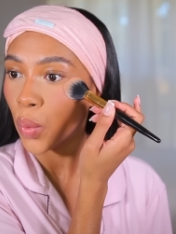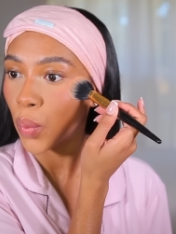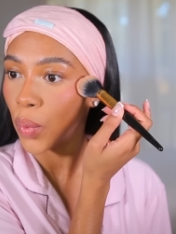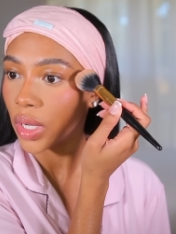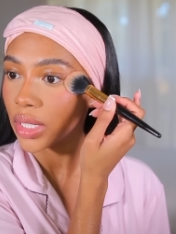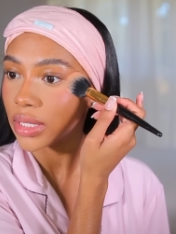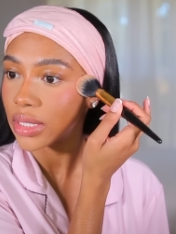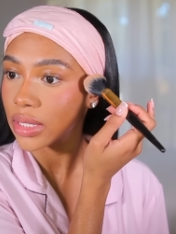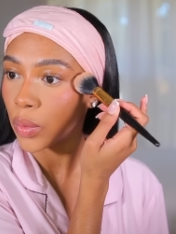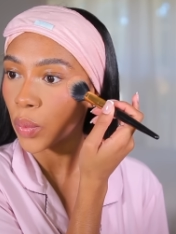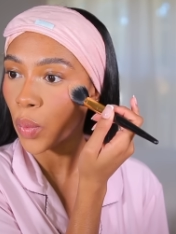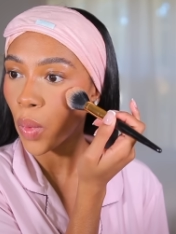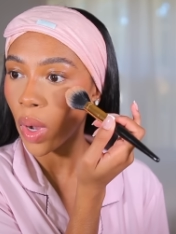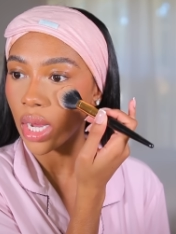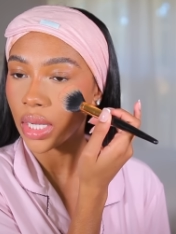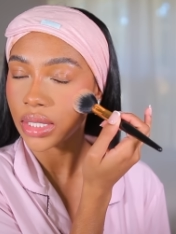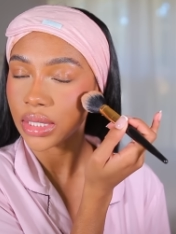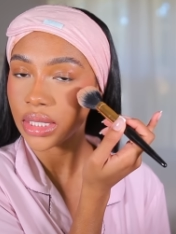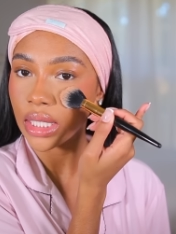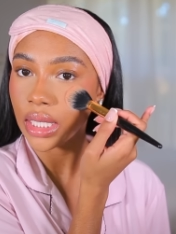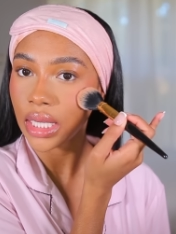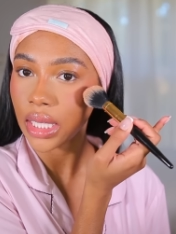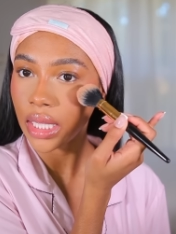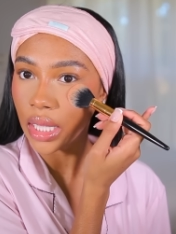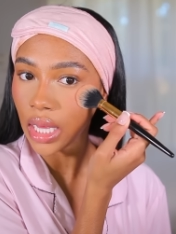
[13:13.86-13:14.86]
was
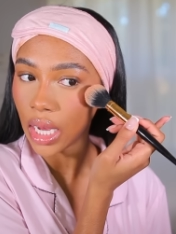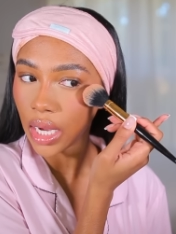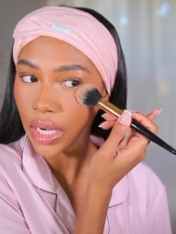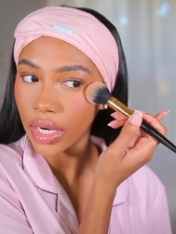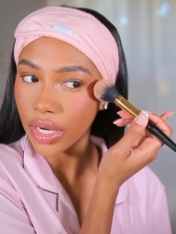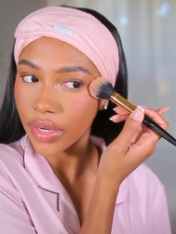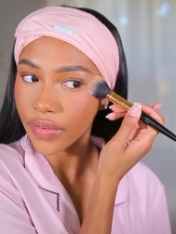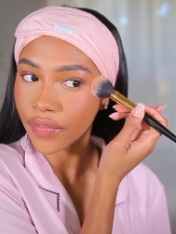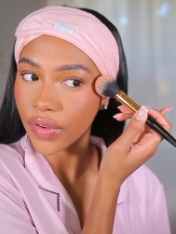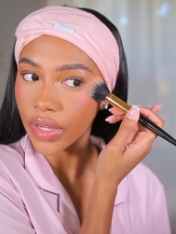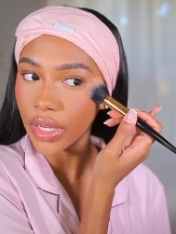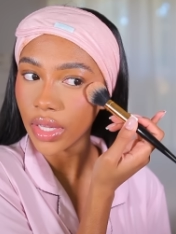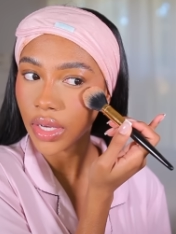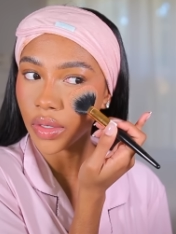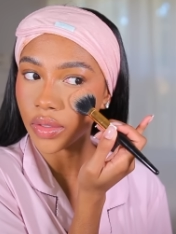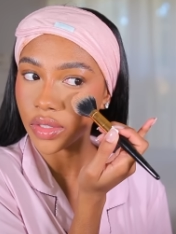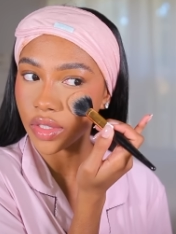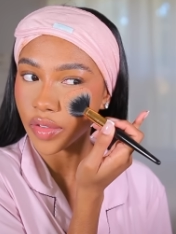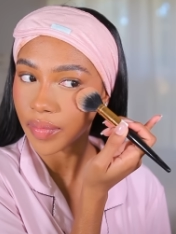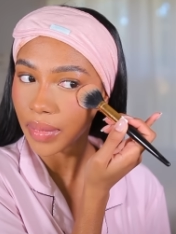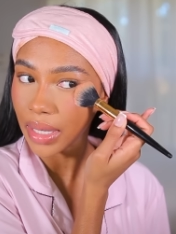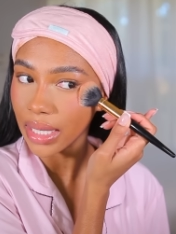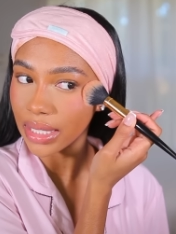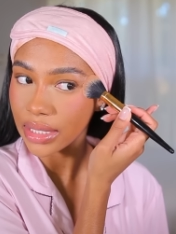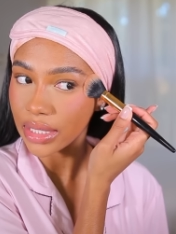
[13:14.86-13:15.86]
watching younger
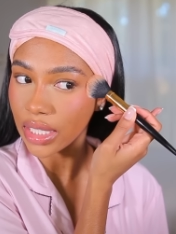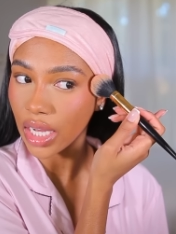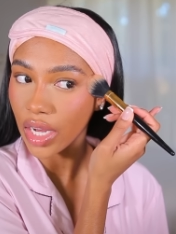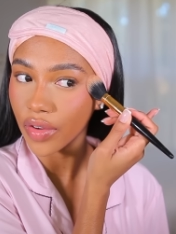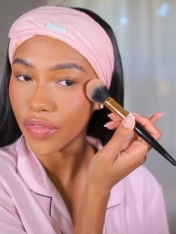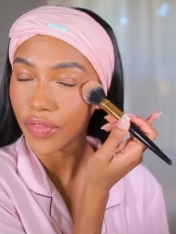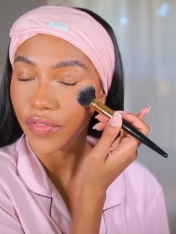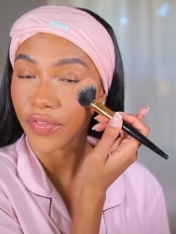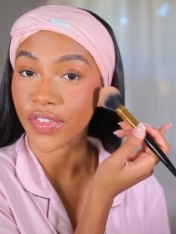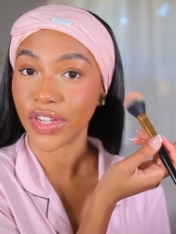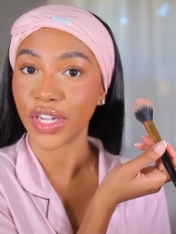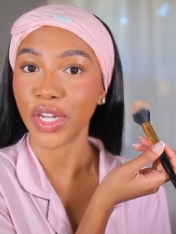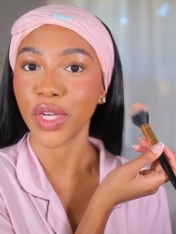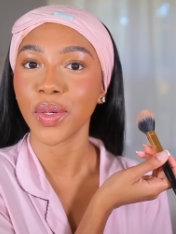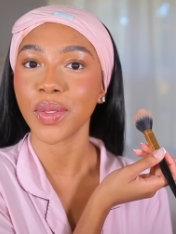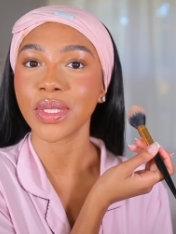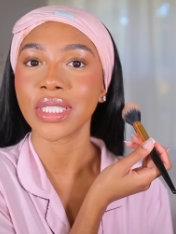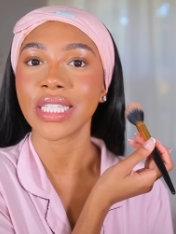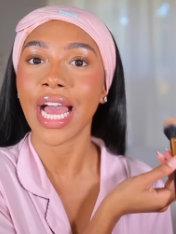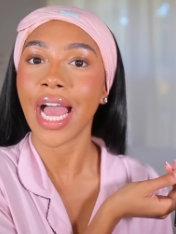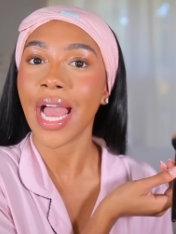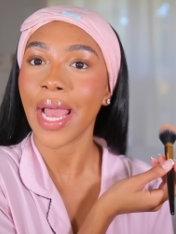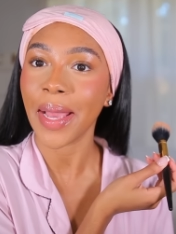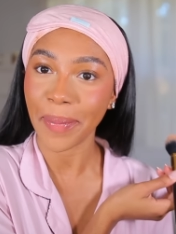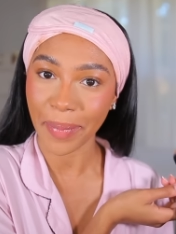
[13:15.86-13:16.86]
videos of myself.
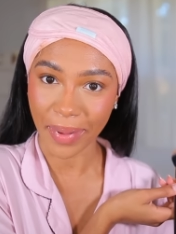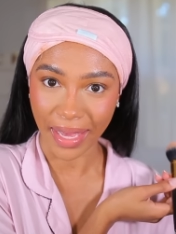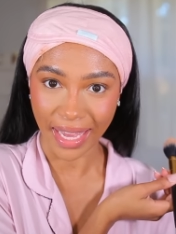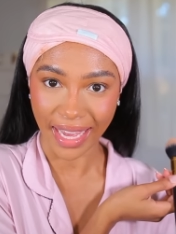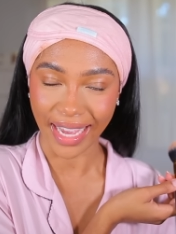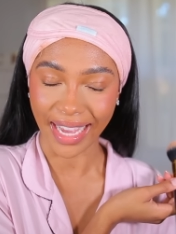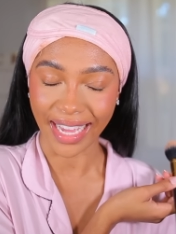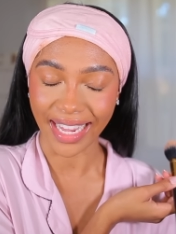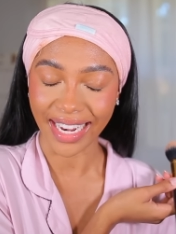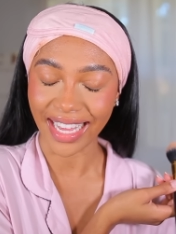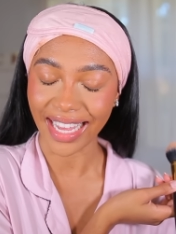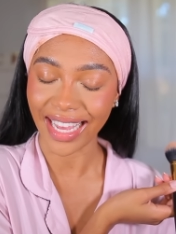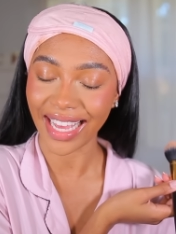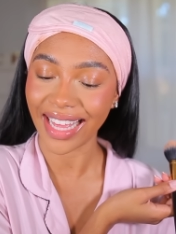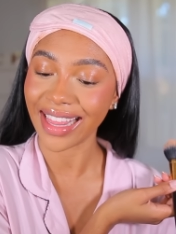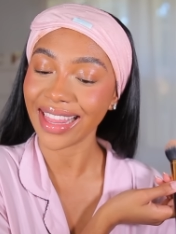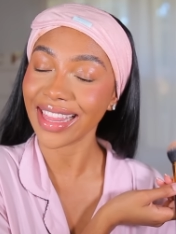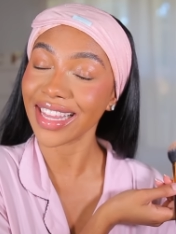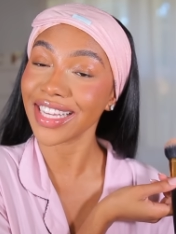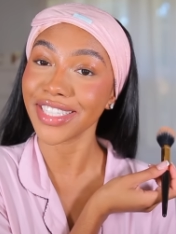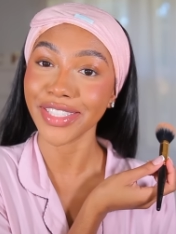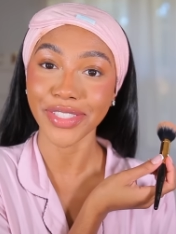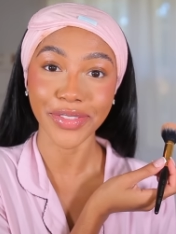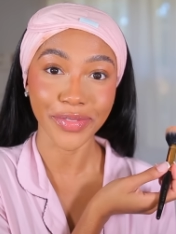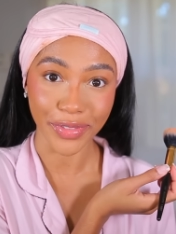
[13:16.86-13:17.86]
Videos that I made in
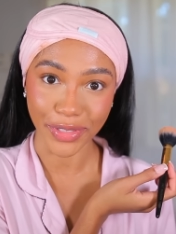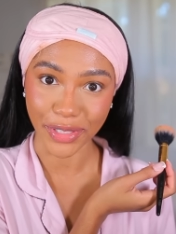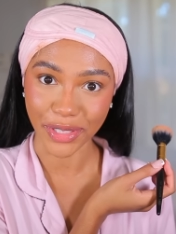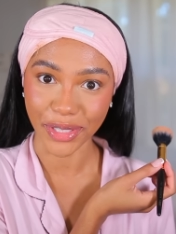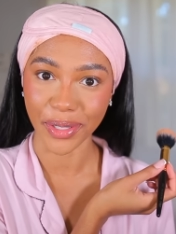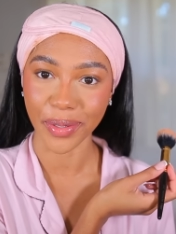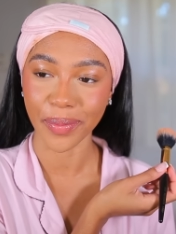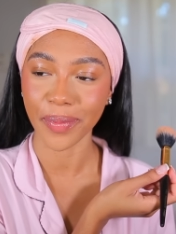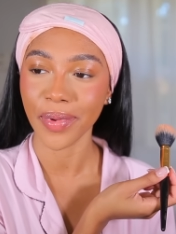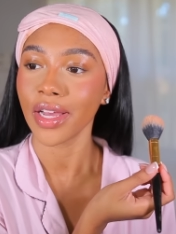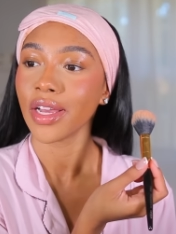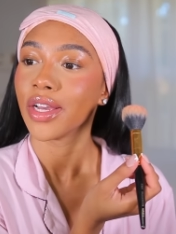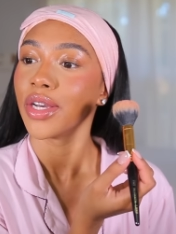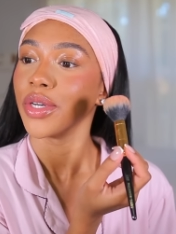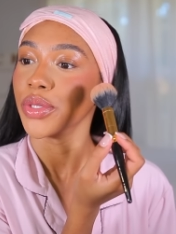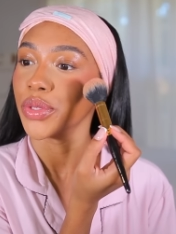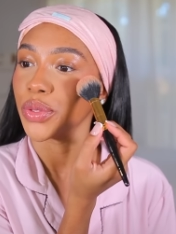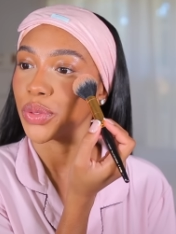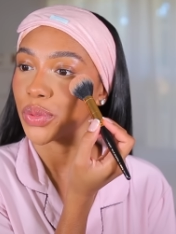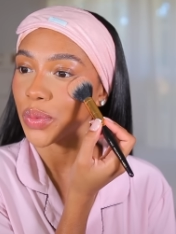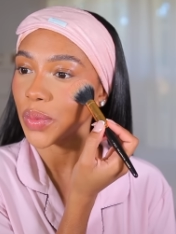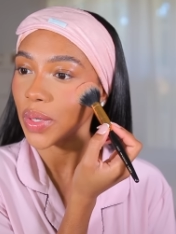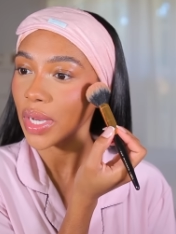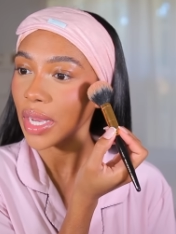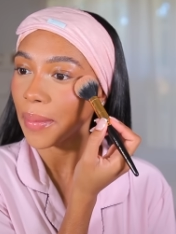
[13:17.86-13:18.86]
this room
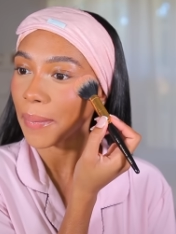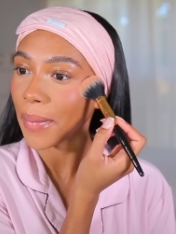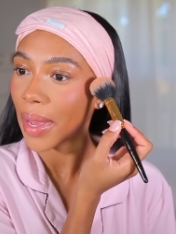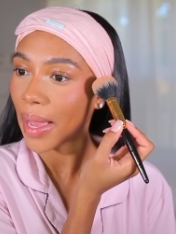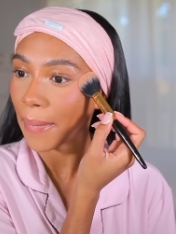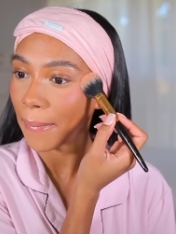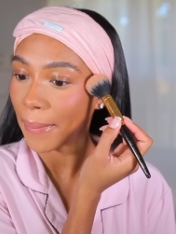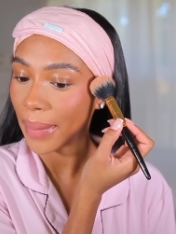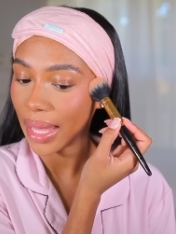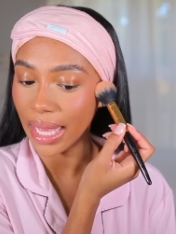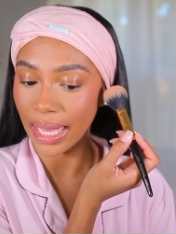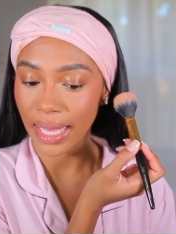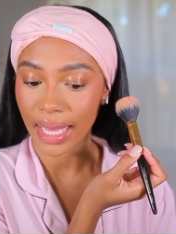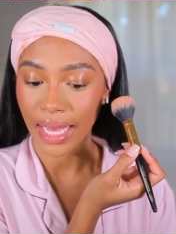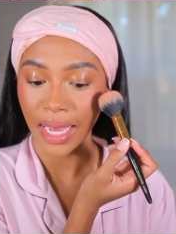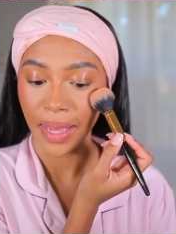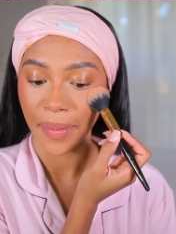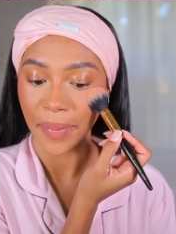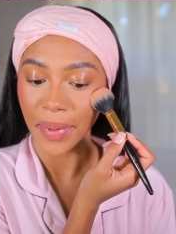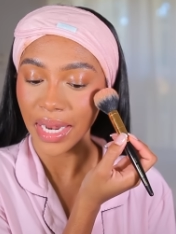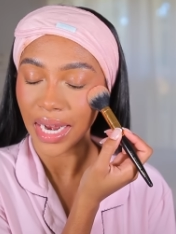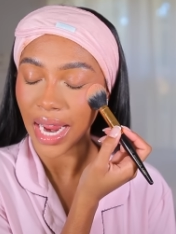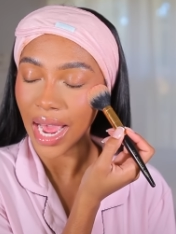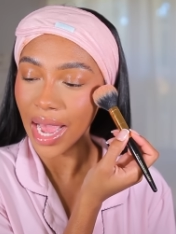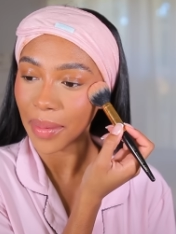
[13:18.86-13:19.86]
doing my
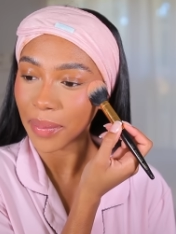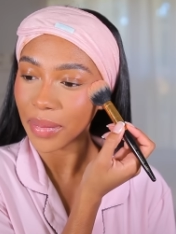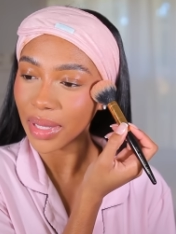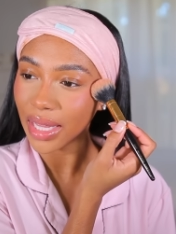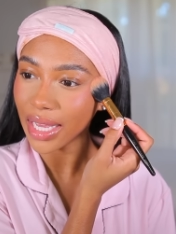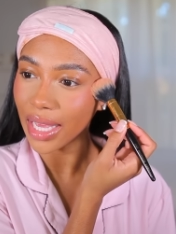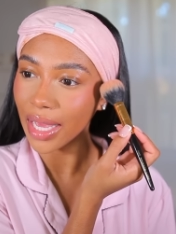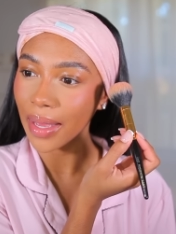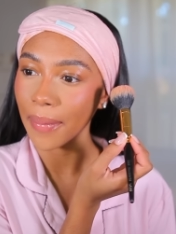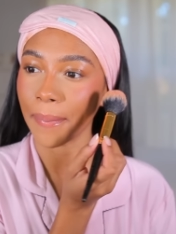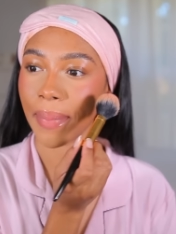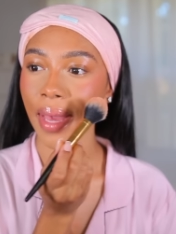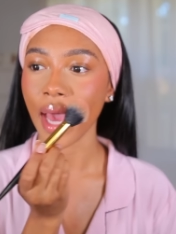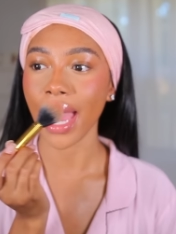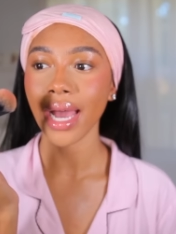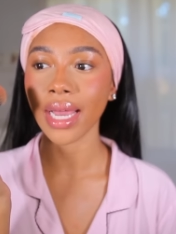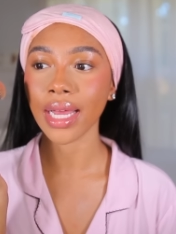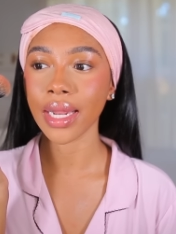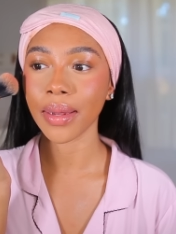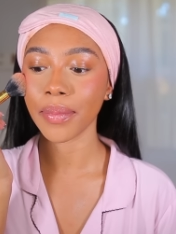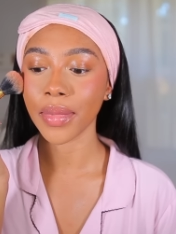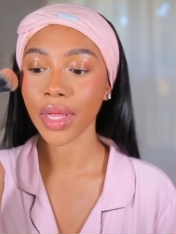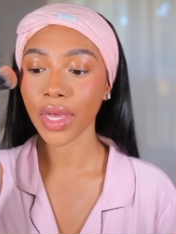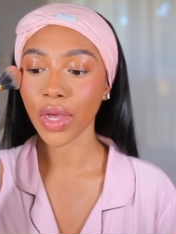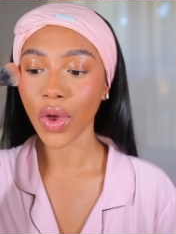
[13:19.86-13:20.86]
makeup. And I'm looking
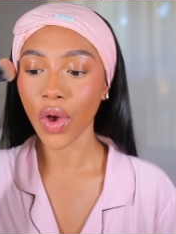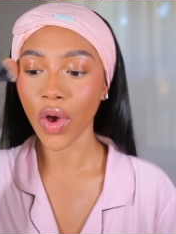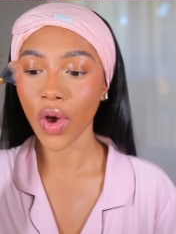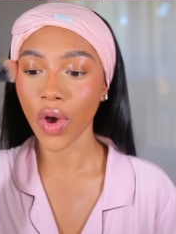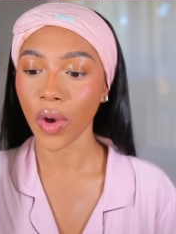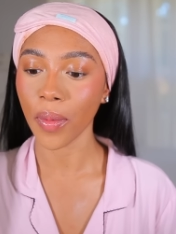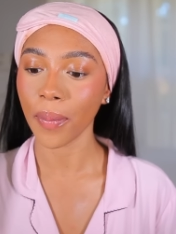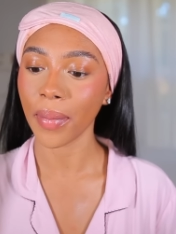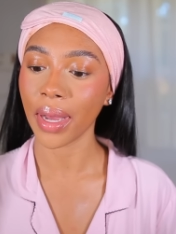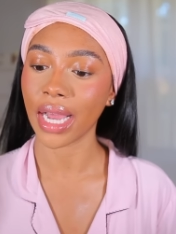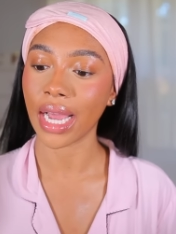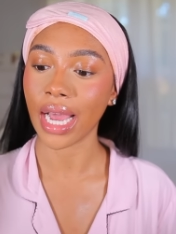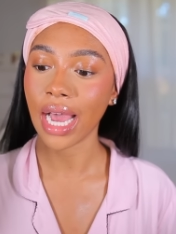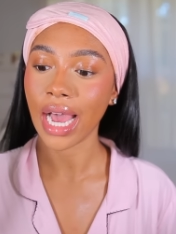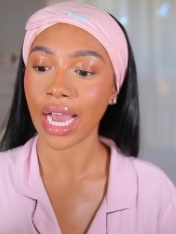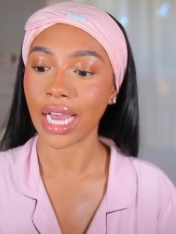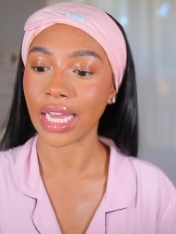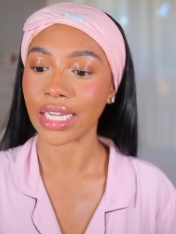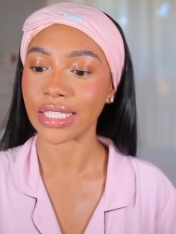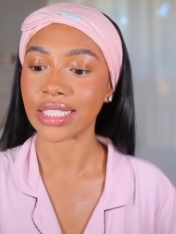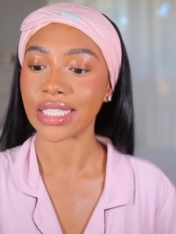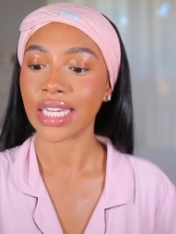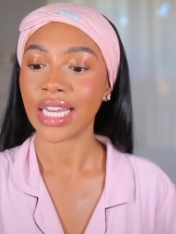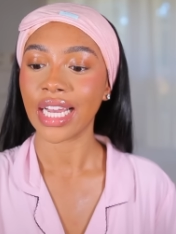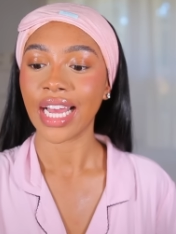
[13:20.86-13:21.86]
back and I'm like, oh my
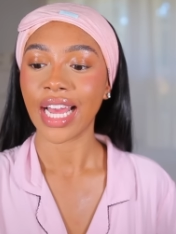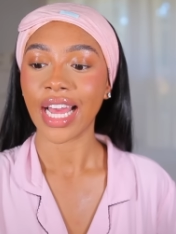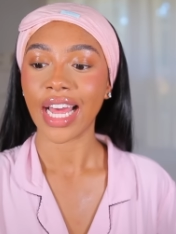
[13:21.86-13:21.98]
gosh,